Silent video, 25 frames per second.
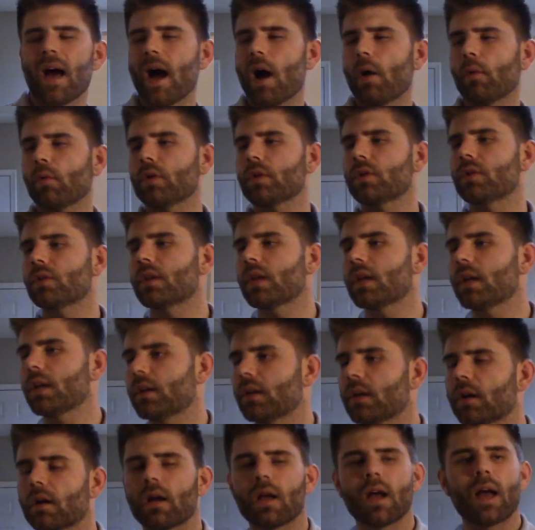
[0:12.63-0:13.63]
How are you
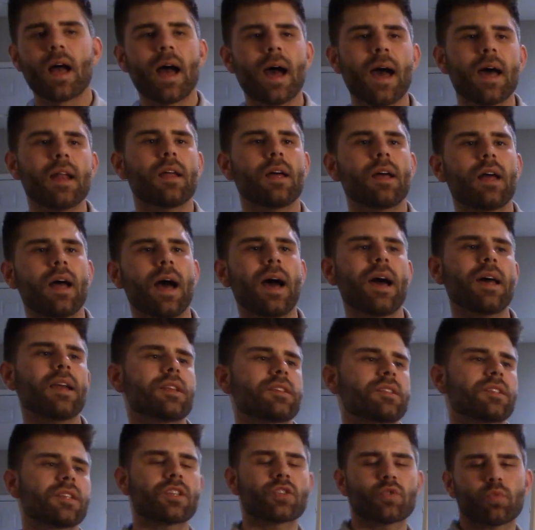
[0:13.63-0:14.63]
getting here? How
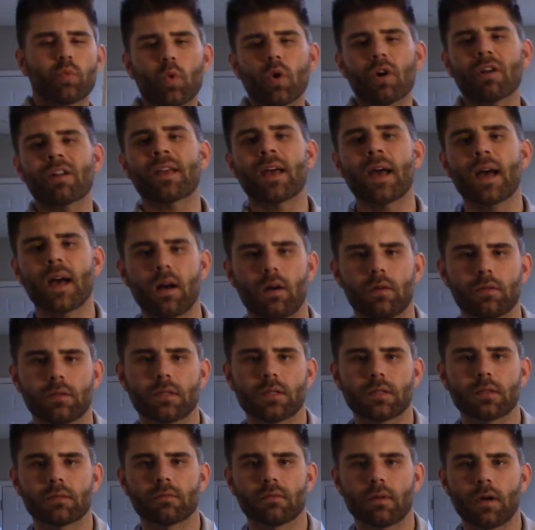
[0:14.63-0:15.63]
does this work
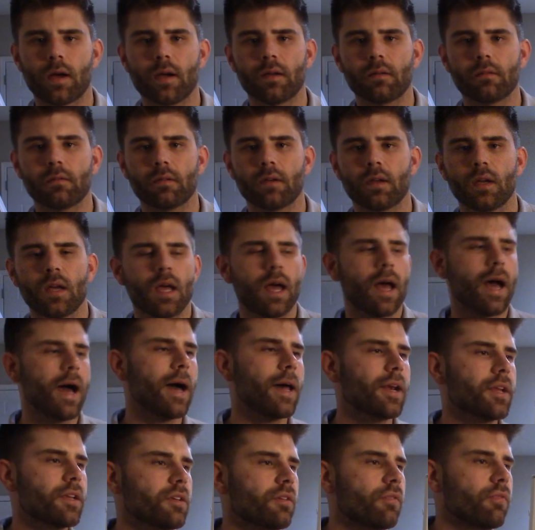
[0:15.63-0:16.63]
out, right?
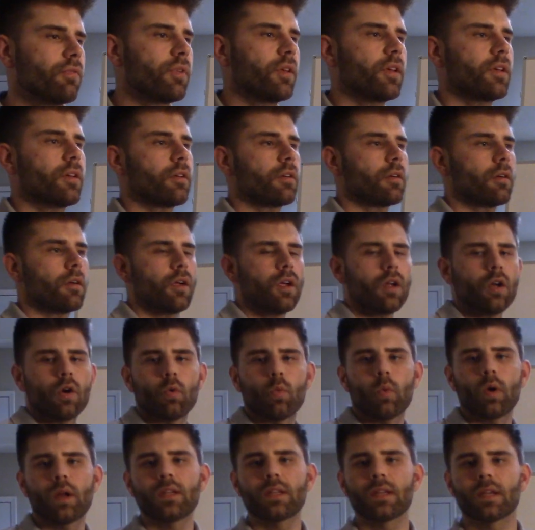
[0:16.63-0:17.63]
How do you figure
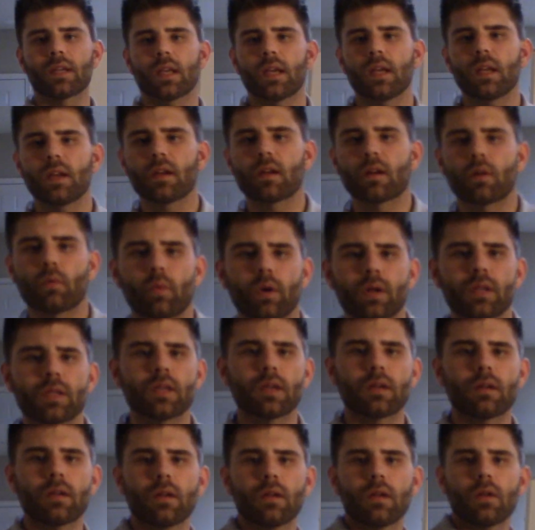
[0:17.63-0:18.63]
when you get here,
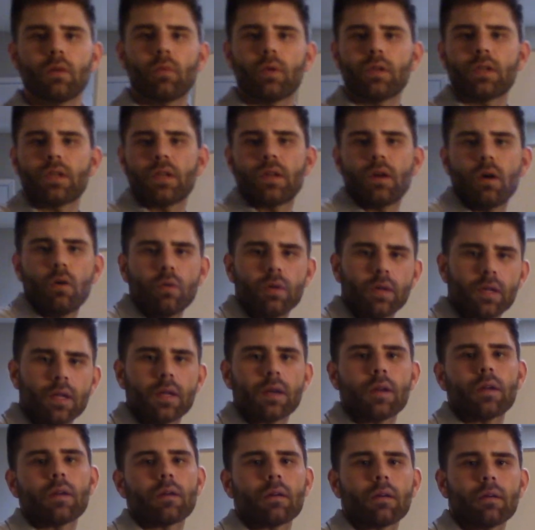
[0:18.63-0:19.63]
when you don't
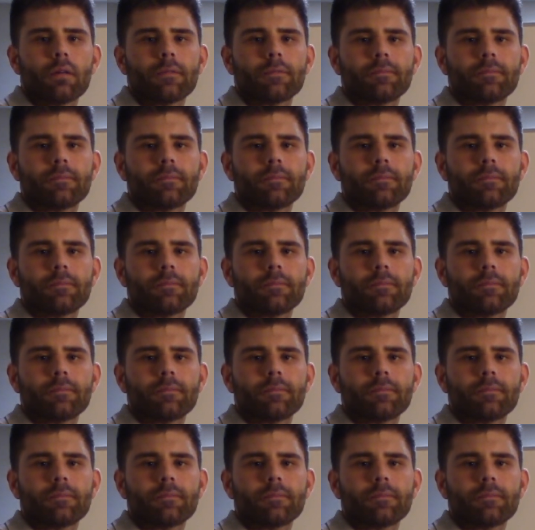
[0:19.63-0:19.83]
get here?